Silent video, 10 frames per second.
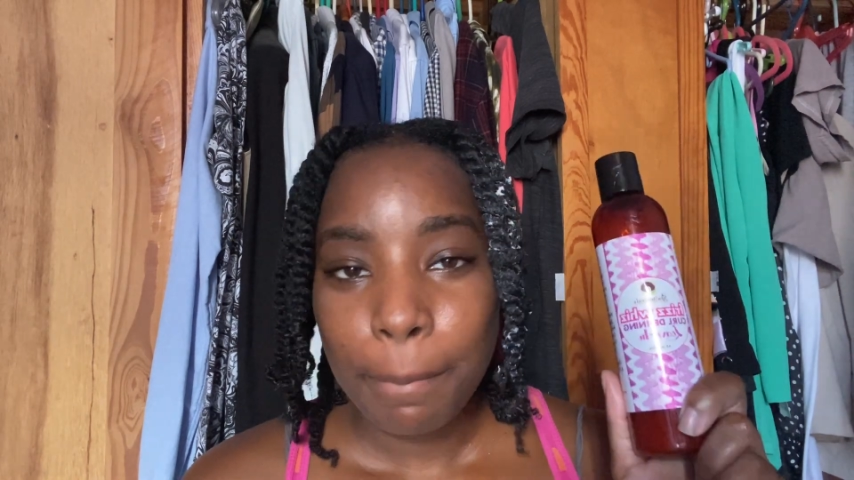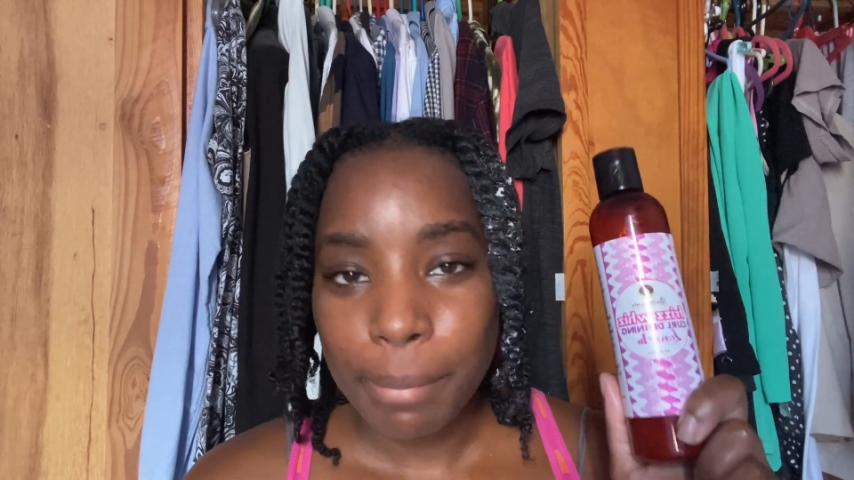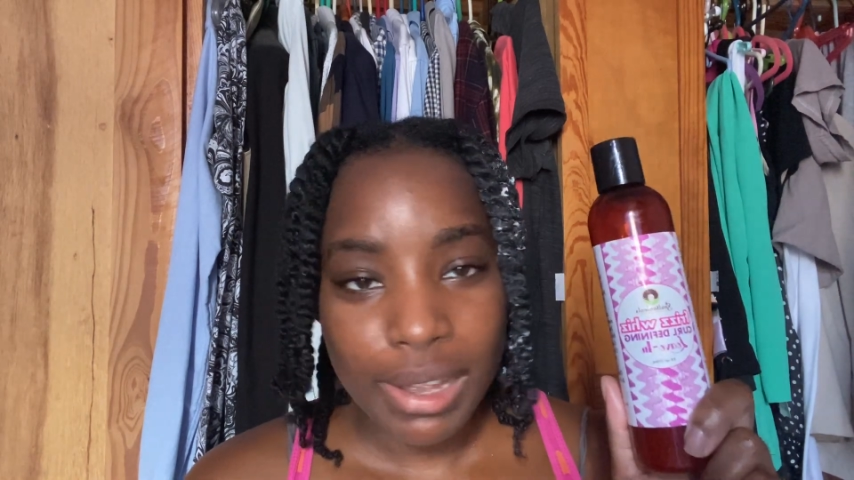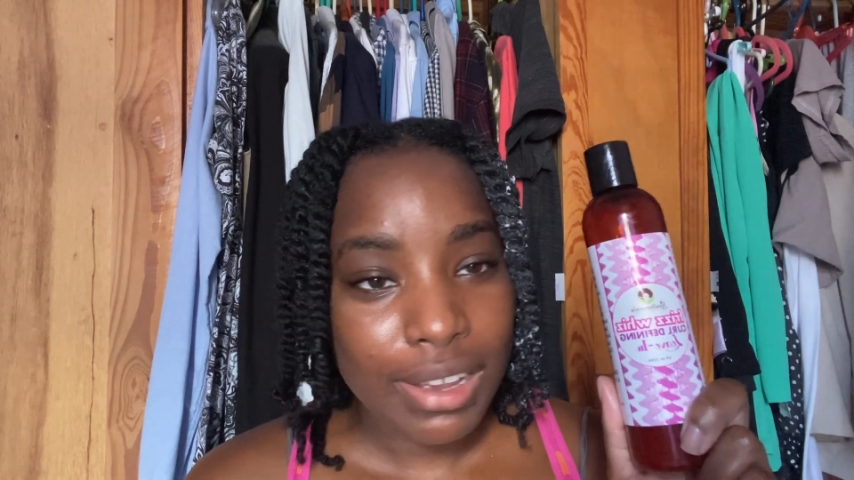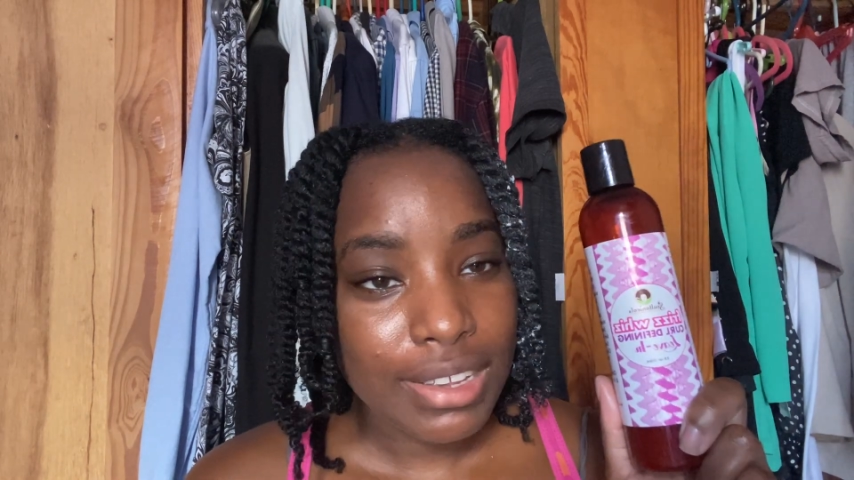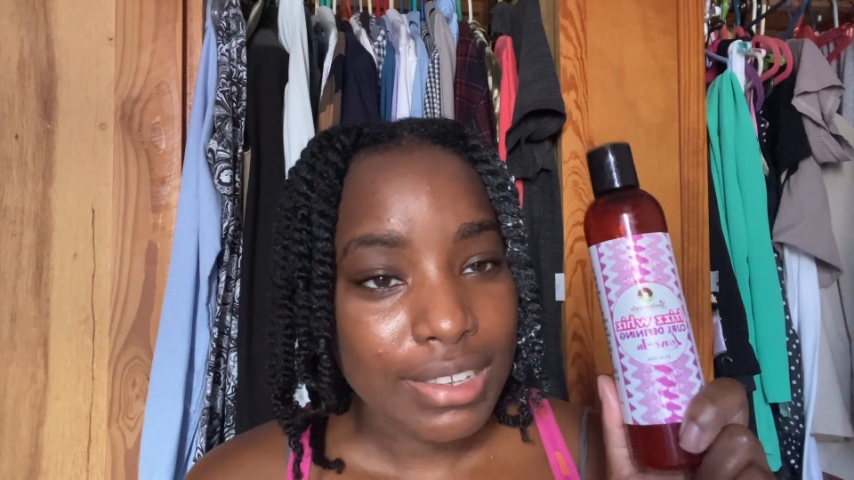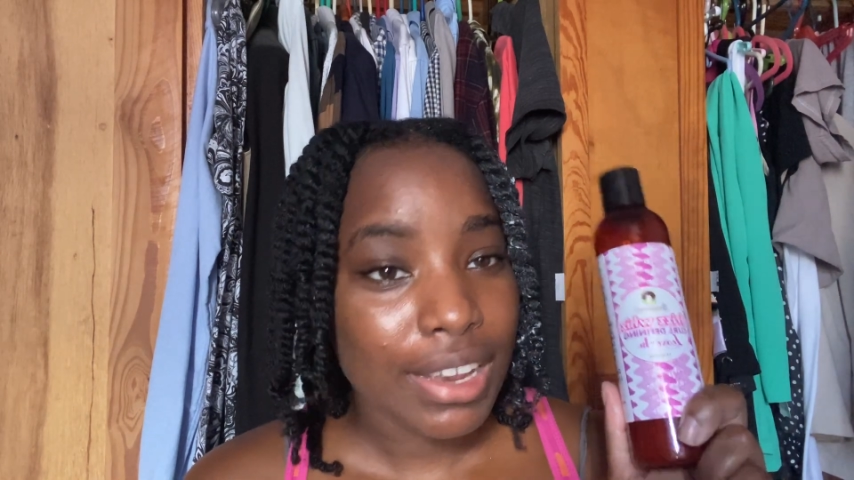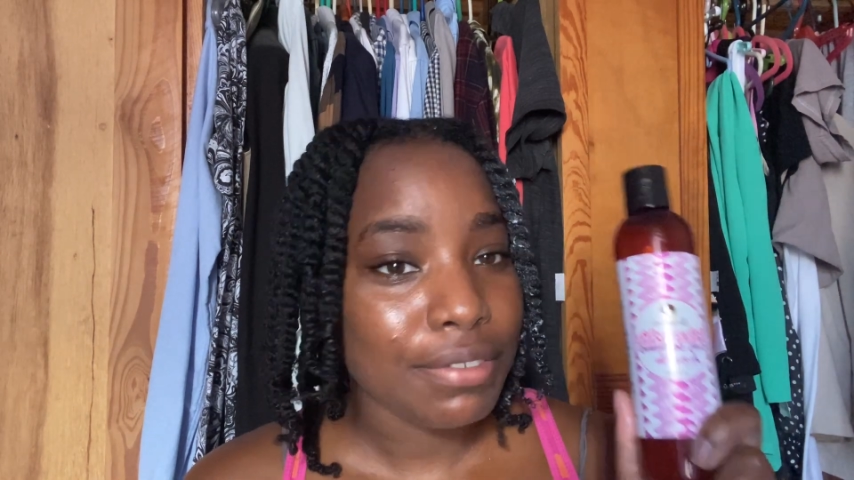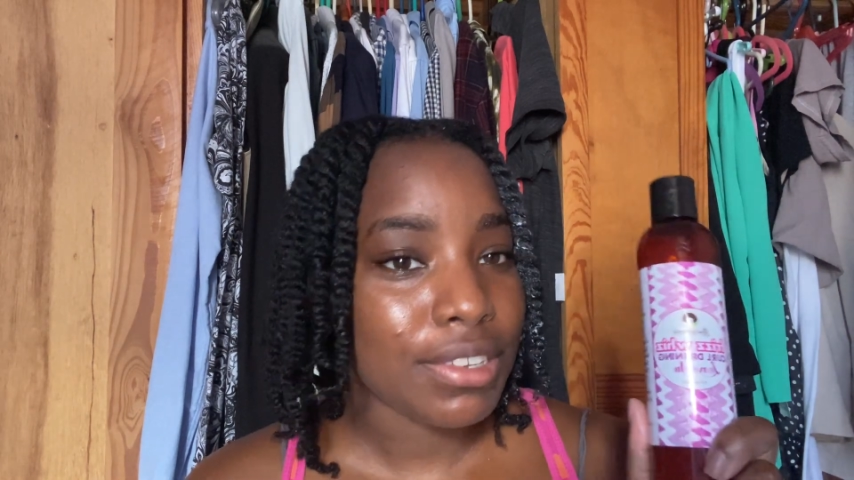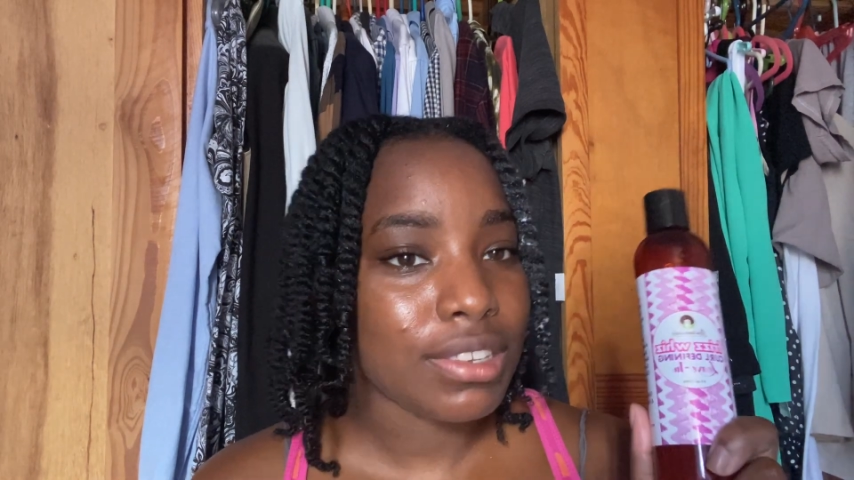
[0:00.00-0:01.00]
But I
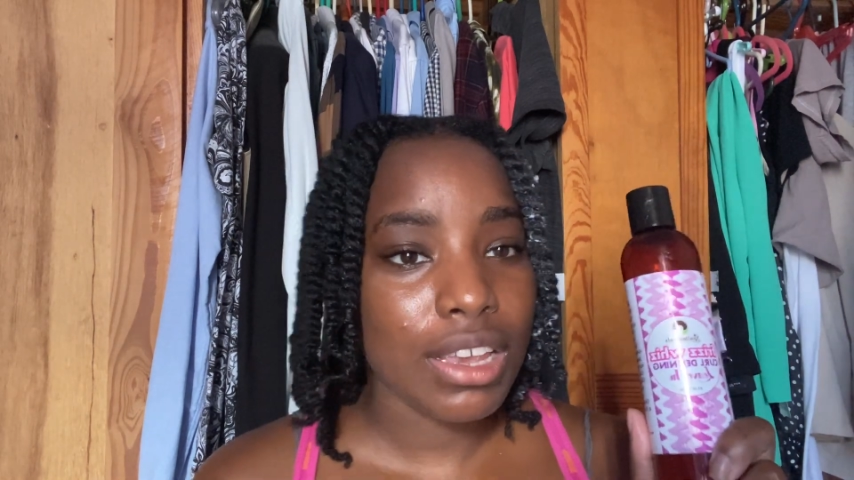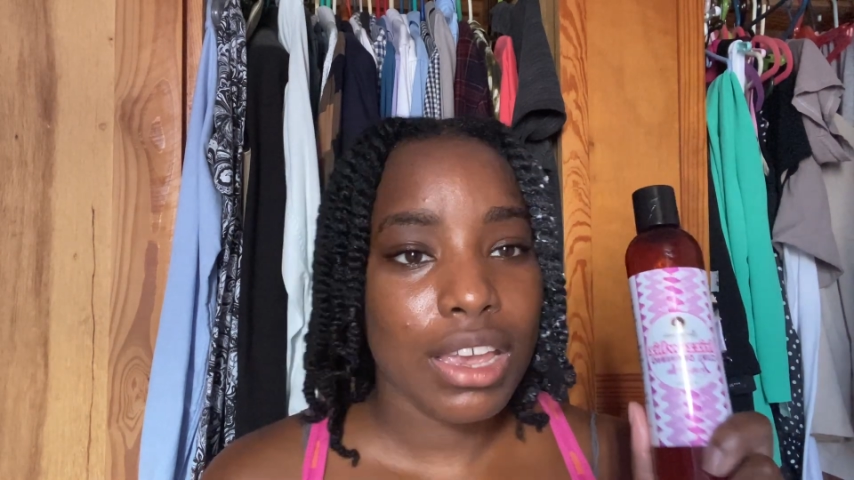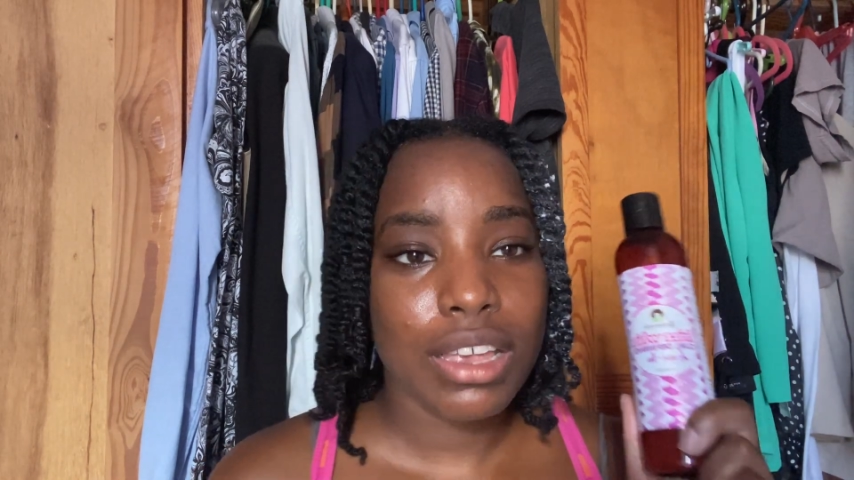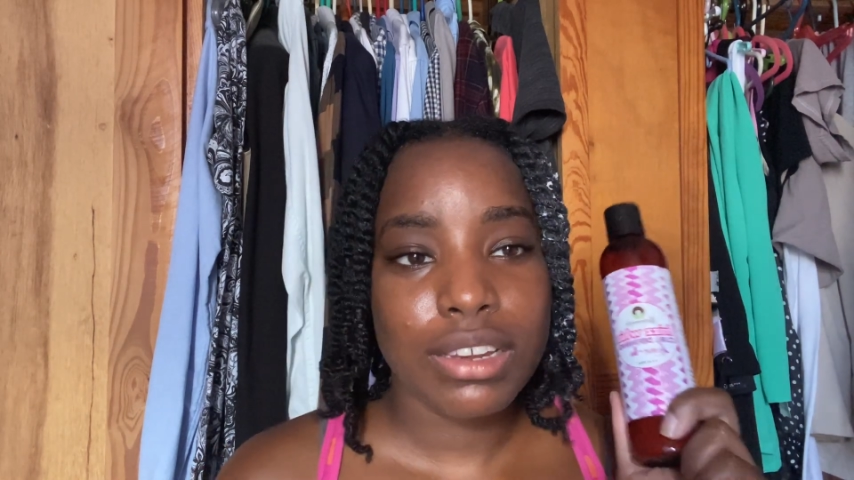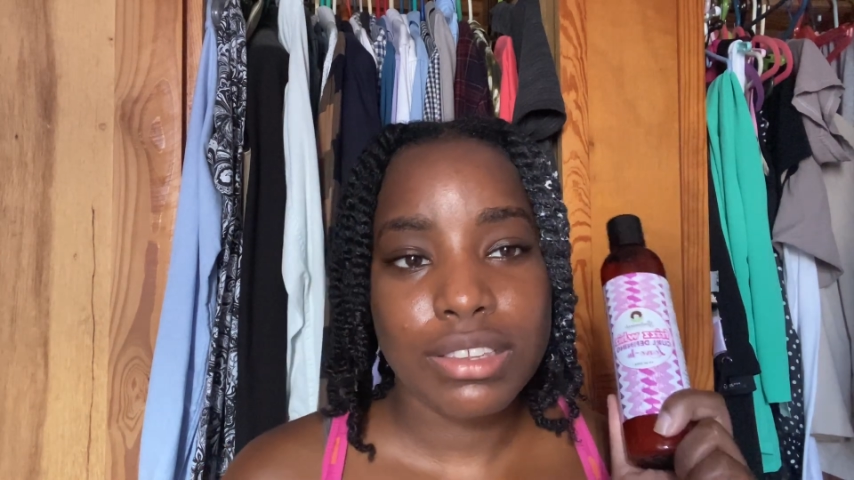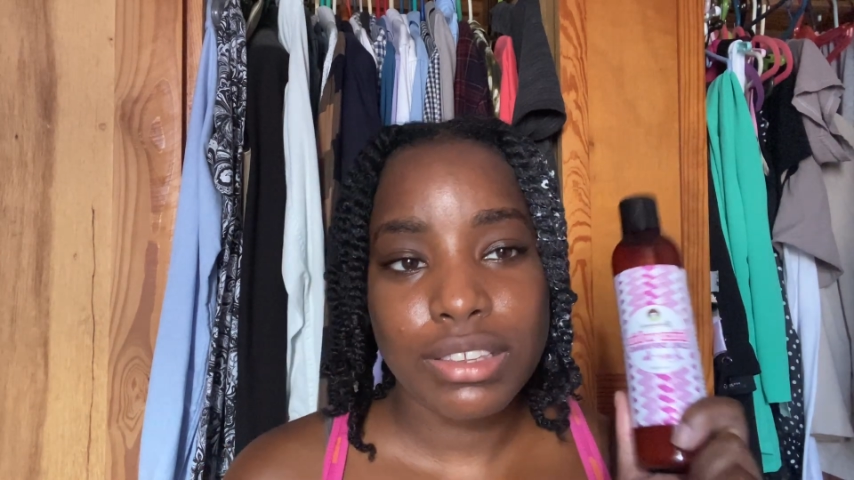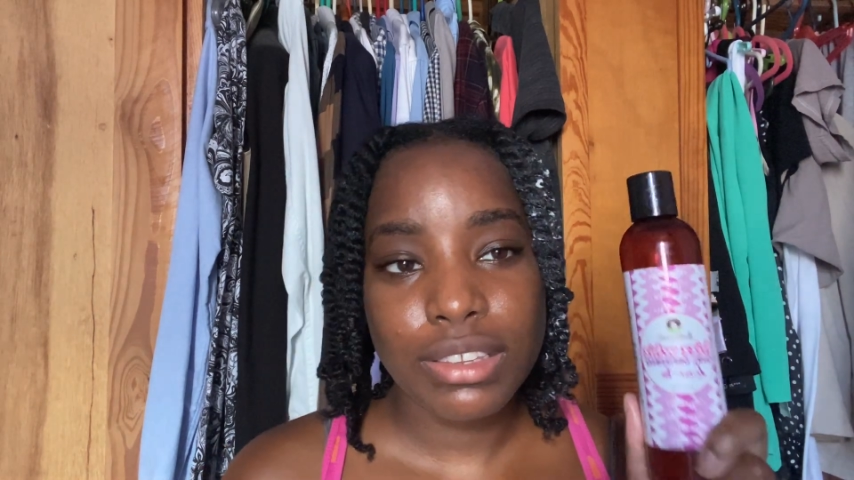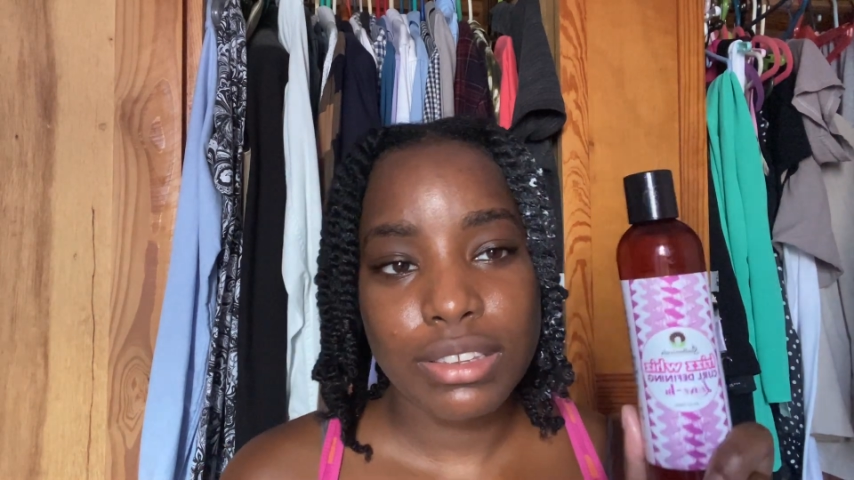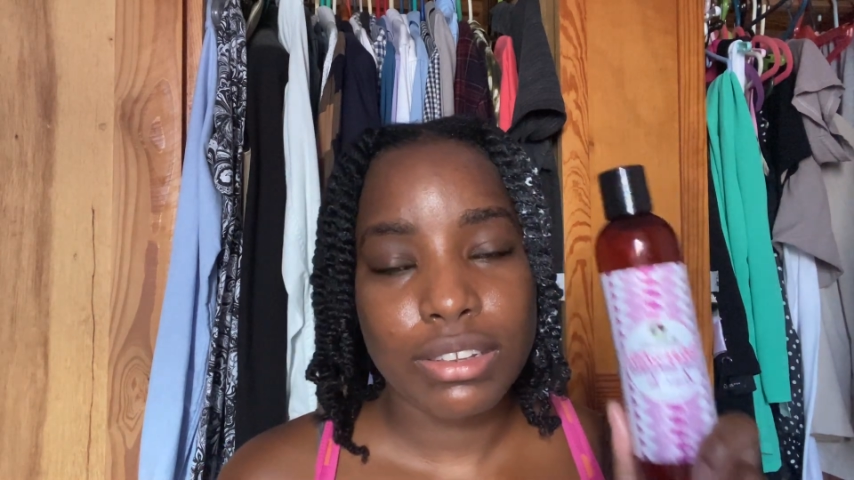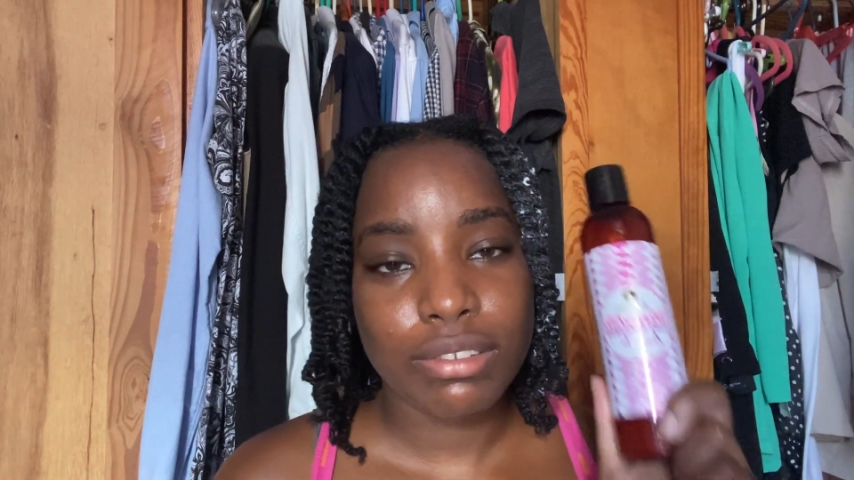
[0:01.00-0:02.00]
have to say this